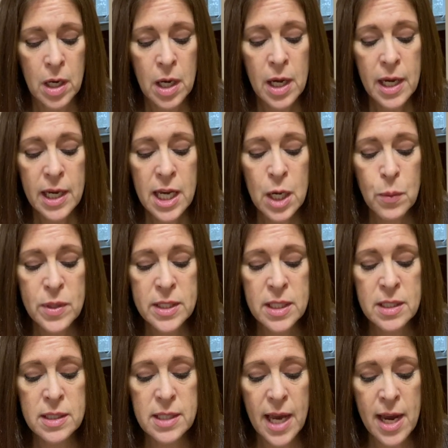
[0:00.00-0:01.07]
He was
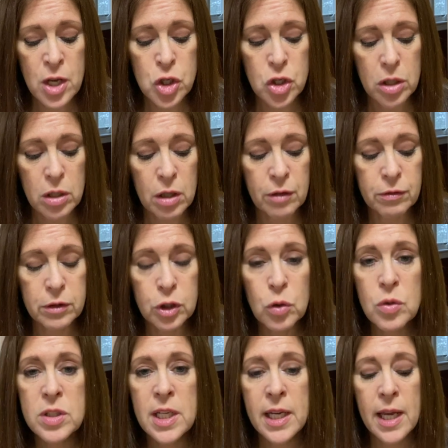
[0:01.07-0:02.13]
in danger of
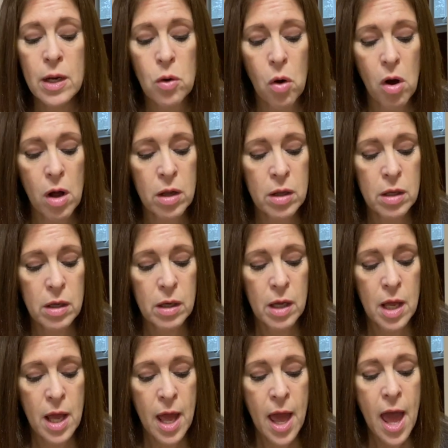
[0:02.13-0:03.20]
losing it all,
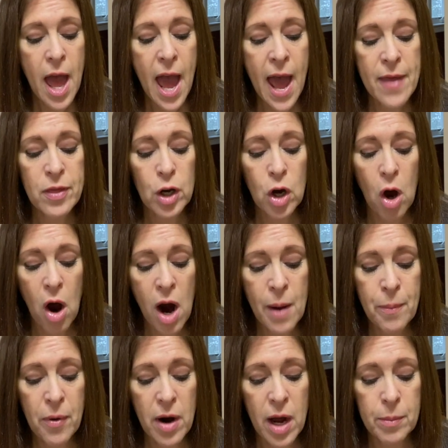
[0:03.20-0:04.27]
and the car
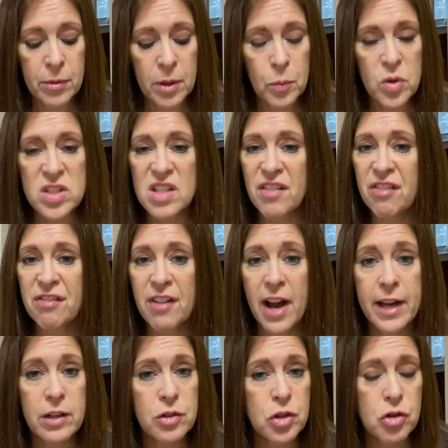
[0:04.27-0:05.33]
problem was the
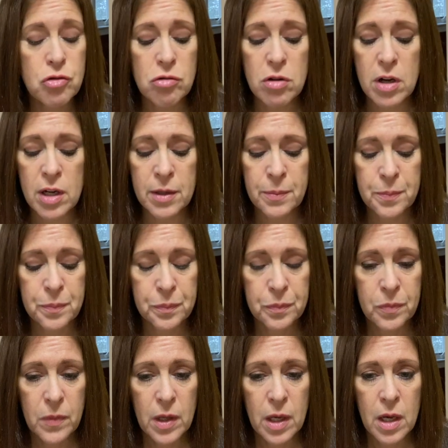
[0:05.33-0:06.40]
final straw.
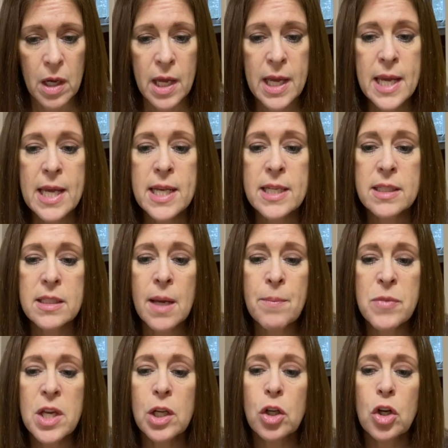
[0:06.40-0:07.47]

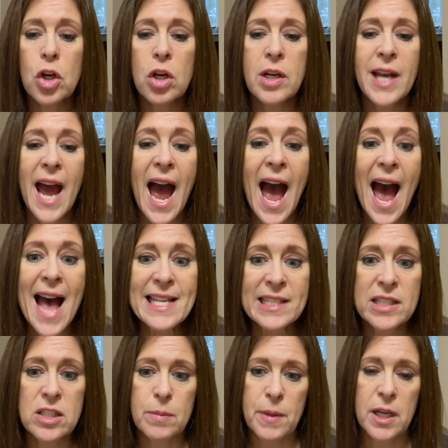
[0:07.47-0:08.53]
Something good
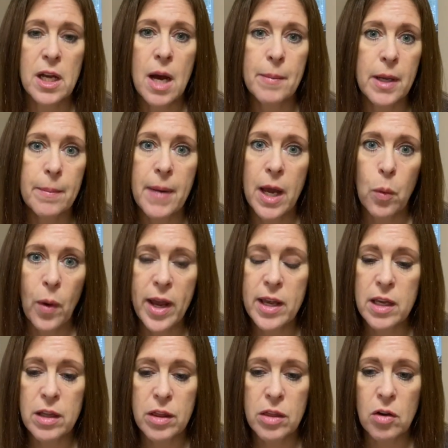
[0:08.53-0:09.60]
has to be coming my way,
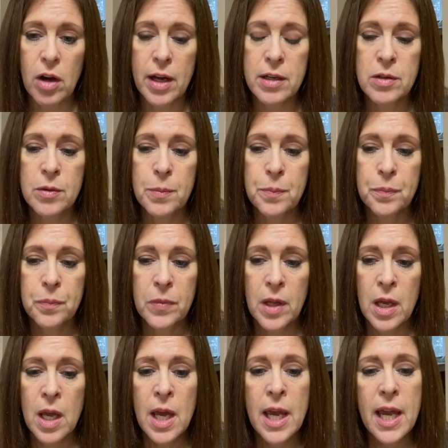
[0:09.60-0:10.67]
he thought.
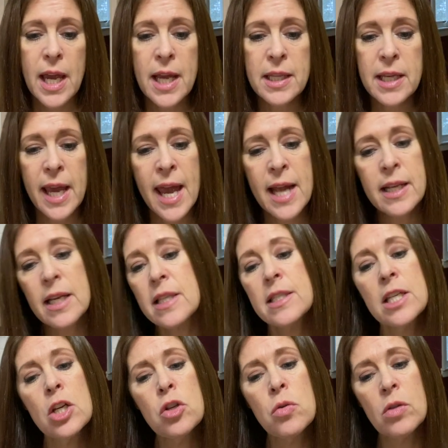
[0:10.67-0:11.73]
It can't
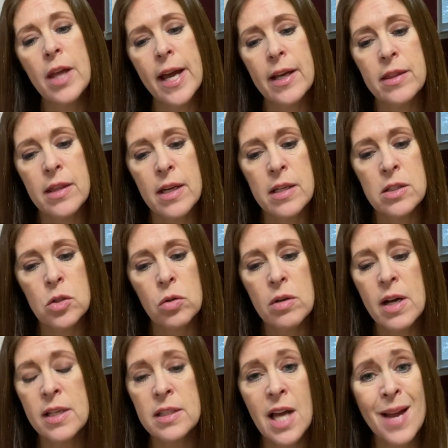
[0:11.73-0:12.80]
continue like this, or
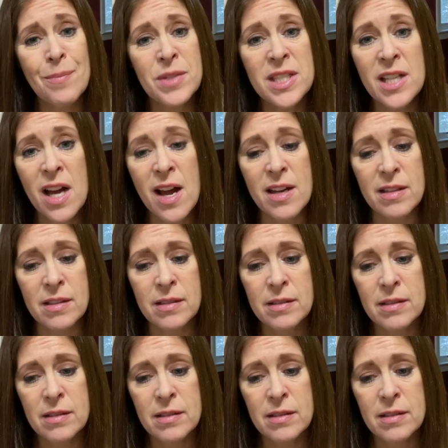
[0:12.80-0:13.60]
else I'm done.